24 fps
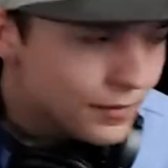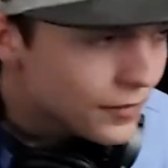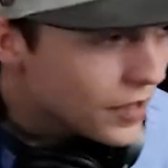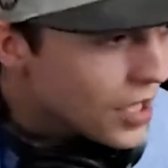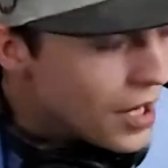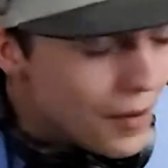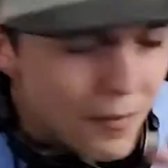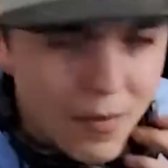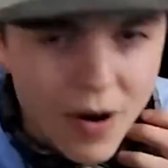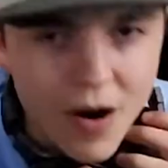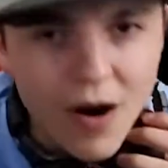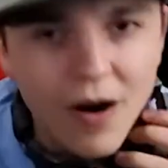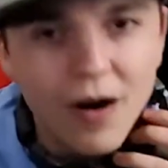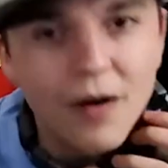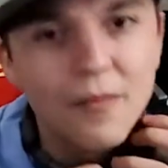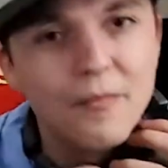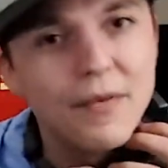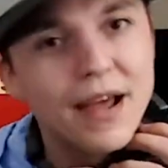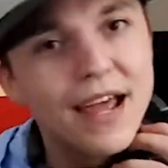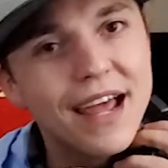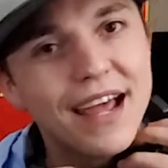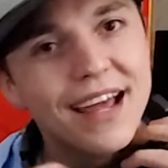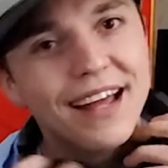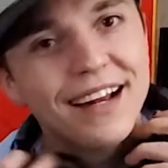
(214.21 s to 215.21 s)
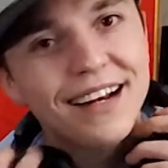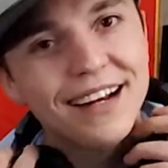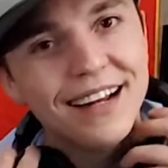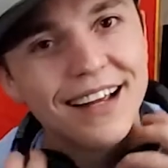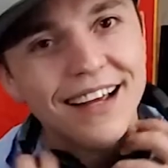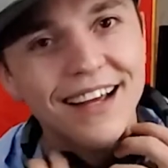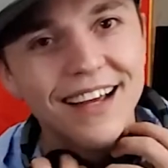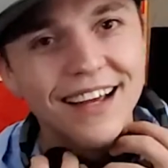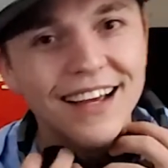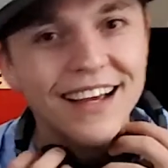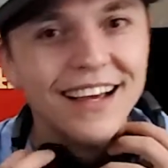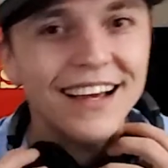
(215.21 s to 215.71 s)
Come on, man.
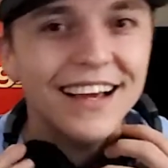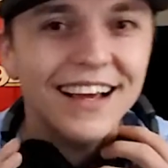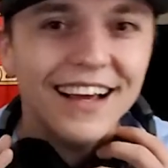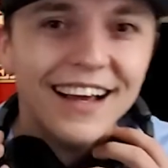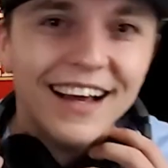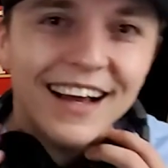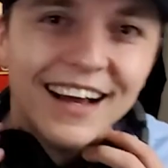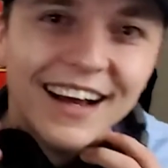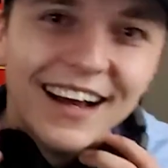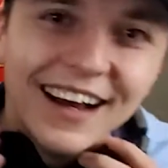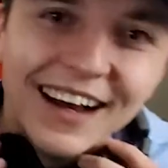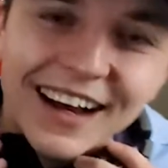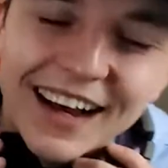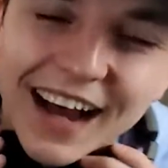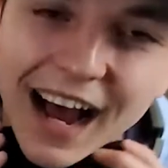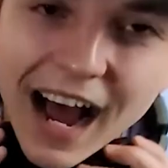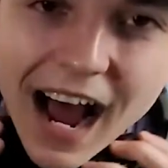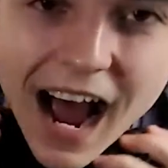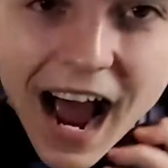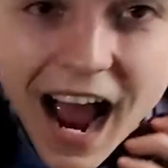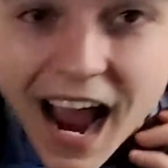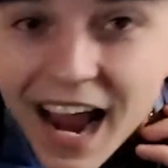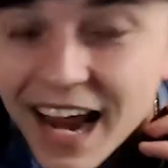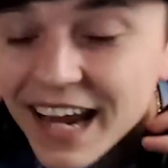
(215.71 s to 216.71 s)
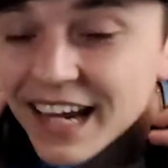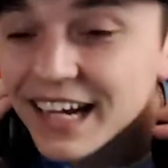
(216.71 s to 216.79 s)
I